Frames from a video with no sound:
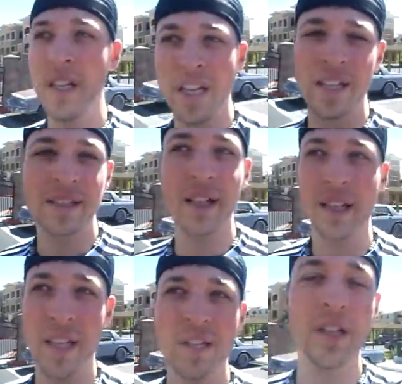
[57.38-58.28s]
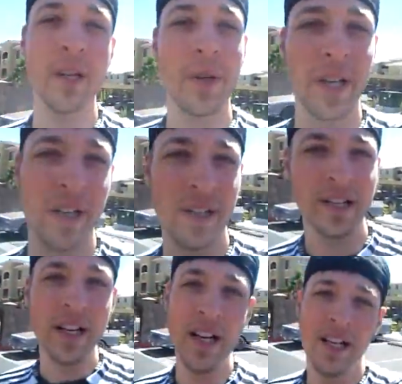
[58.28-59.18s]
It's not going to get you anywhere.
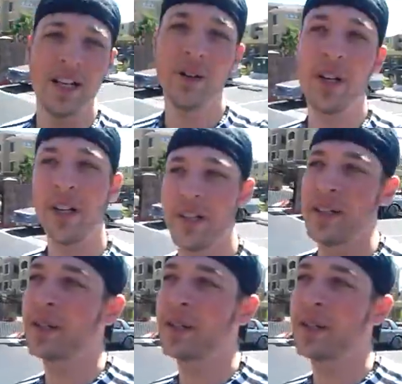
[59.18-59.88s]
All right, so